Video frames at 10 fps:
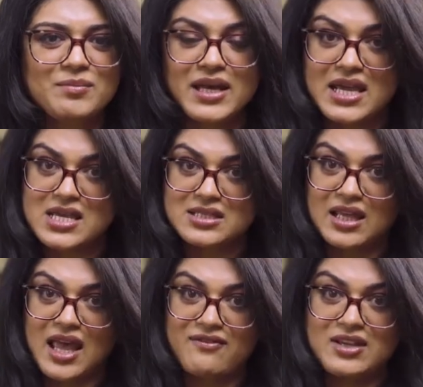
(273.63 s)
But here's
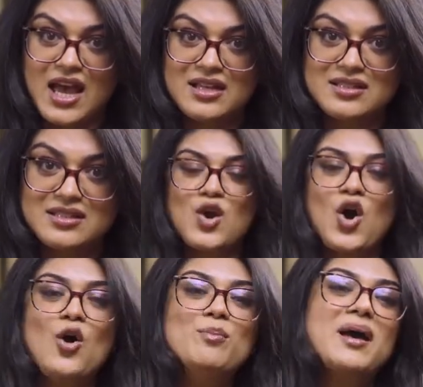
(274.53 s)
the caveat.
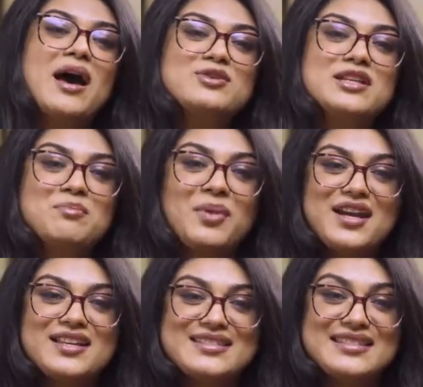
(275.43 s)
Compounding
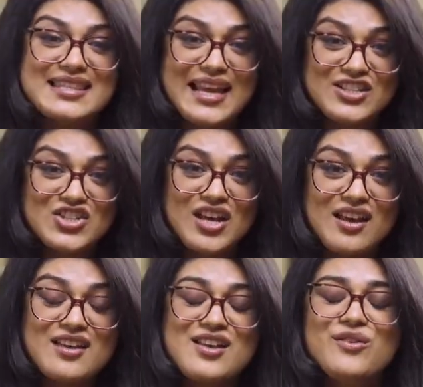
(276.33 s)
by its
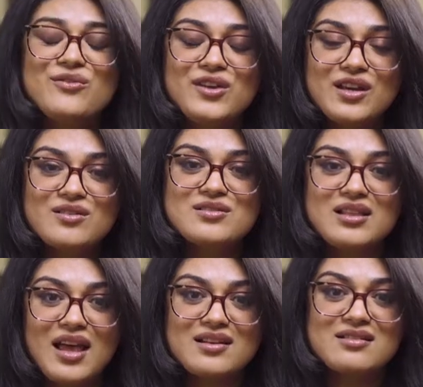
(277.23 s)
nature feels
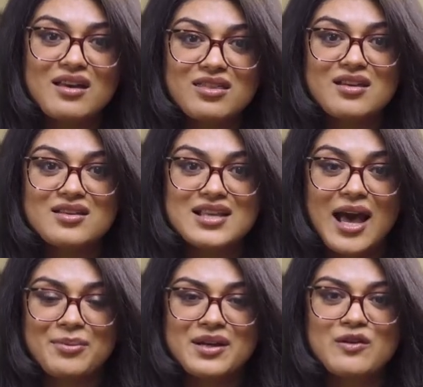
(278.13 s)
like nothing is
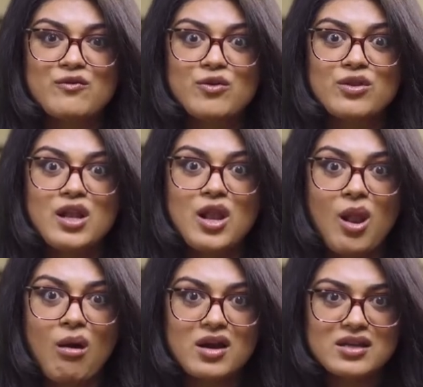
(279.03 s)
happening for the
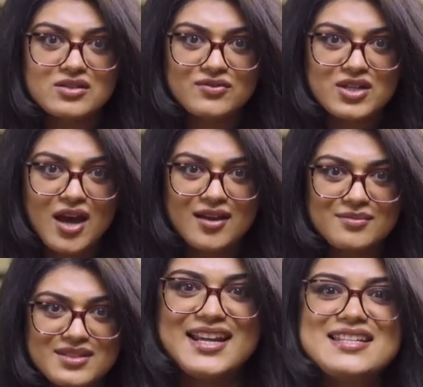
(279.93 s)
longest of
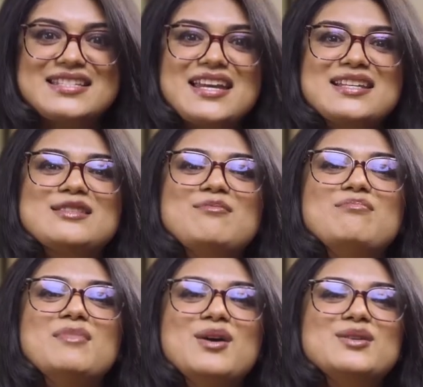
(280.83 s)
times. It takes the
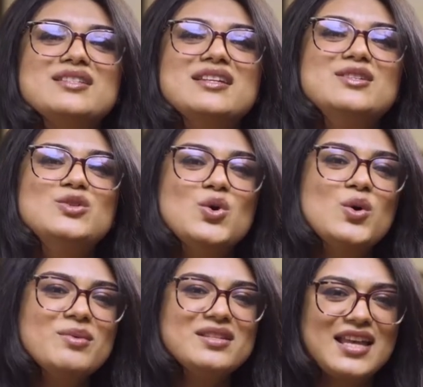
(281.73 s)
most
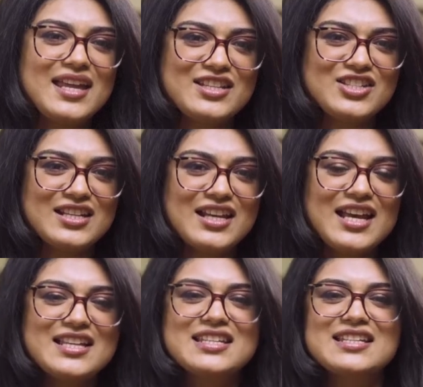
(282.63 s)
enormous energy
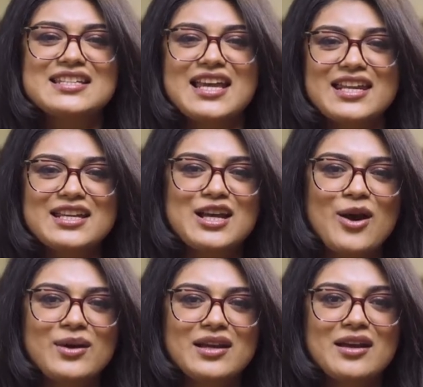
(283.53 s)
to get it
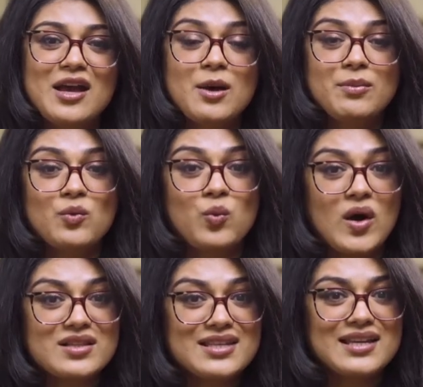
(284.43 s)
going. But
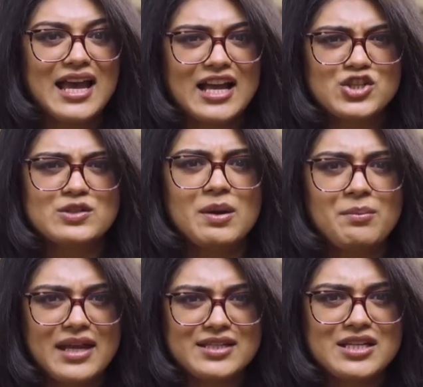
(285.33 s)
once it catches
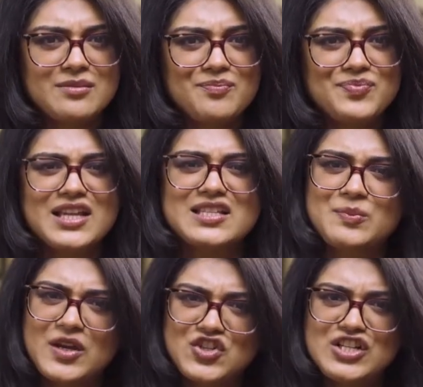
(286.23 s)
momentum,
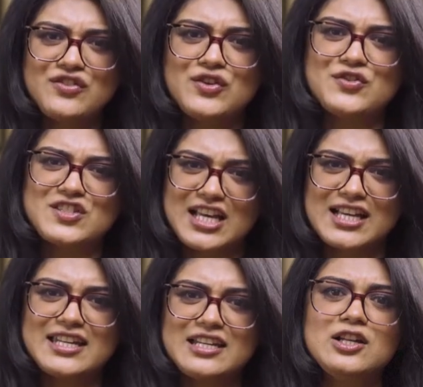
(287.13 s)
especially if you've
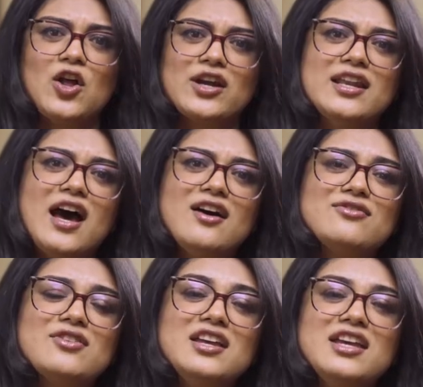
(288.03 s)
stuck at it long
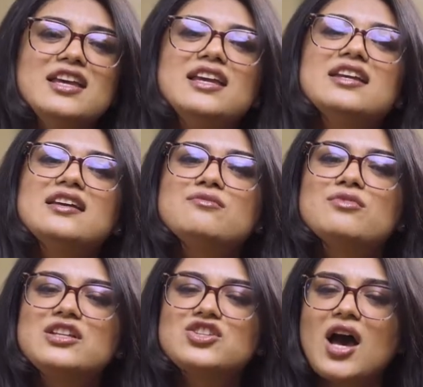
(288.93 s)
enough, it can
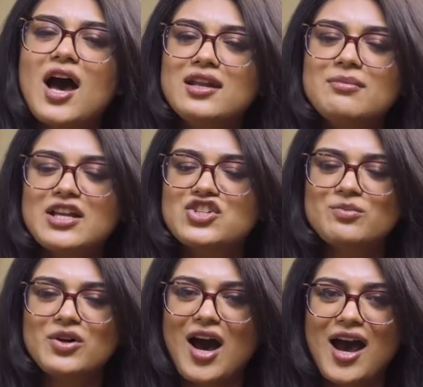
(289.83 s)
reach
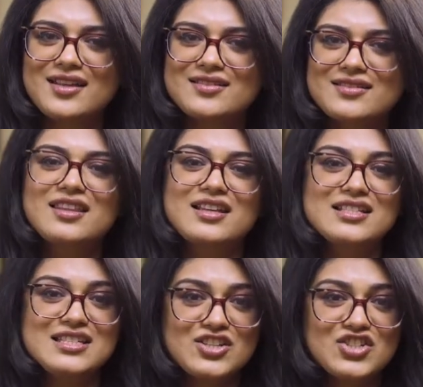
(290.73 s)
unimaginable heights. The
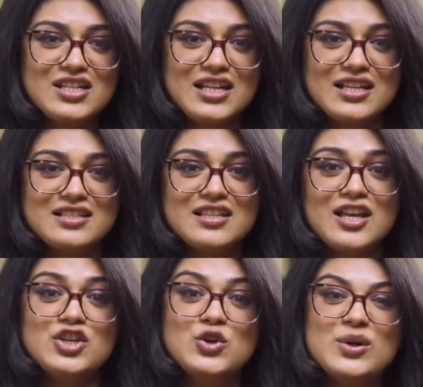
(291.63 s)
condition is
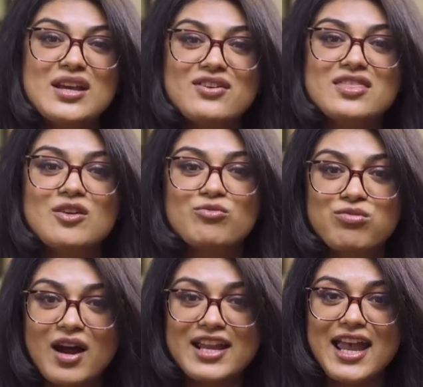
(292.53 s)
you give it the
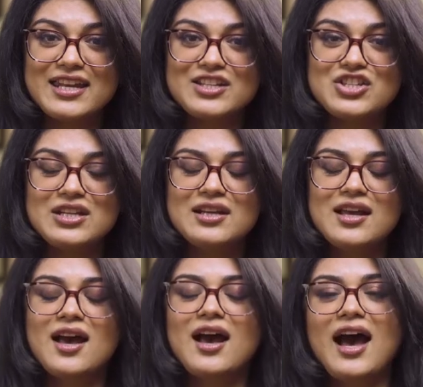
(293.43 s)
right energy
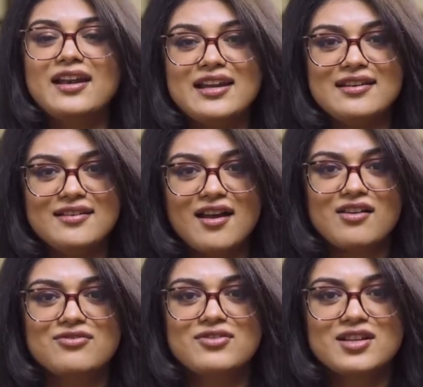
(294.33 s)
and
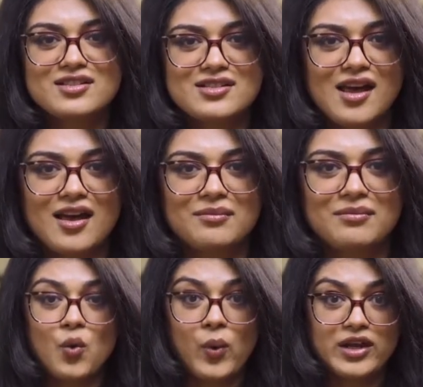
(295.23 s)
enough time.
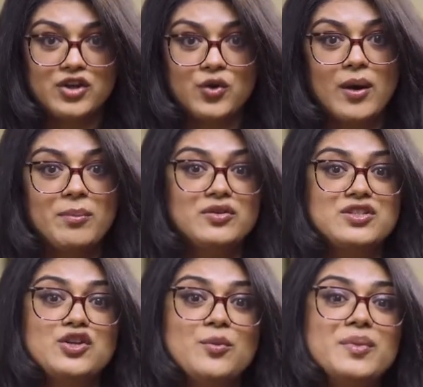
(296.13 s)
When you are
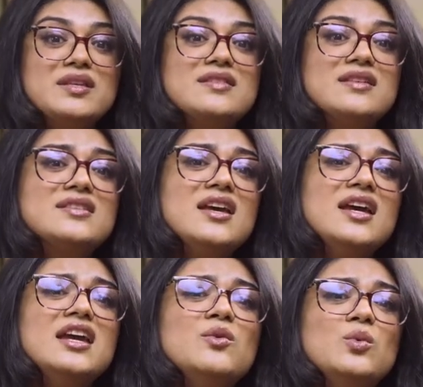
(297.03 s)
building your business,
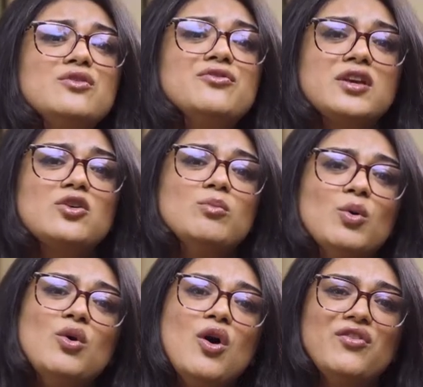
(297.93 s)
it will feel
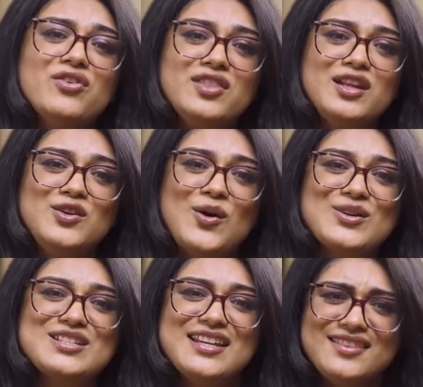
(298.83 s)
more often than
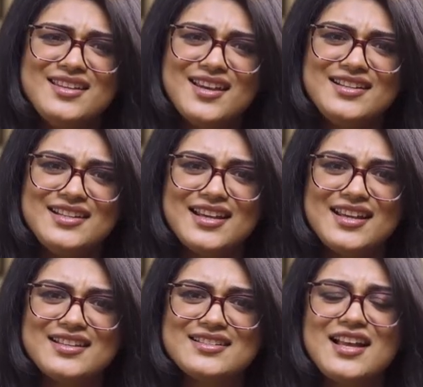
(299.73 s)
not in the early
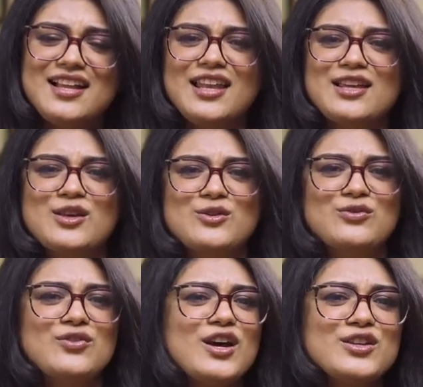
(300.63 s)
years like those
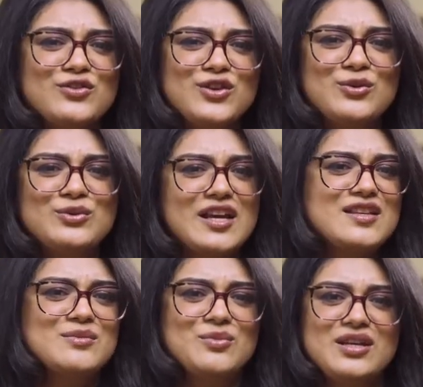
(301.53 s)
first few
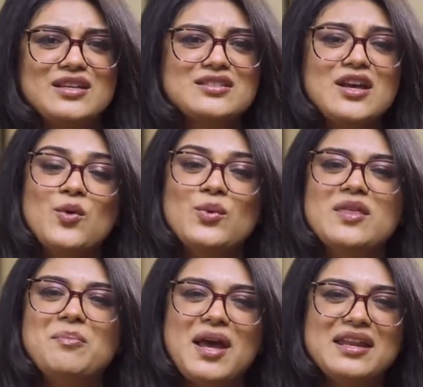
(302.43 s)
days and weeks with
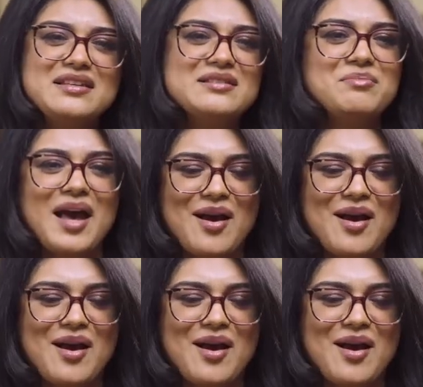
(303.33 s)
the pennies and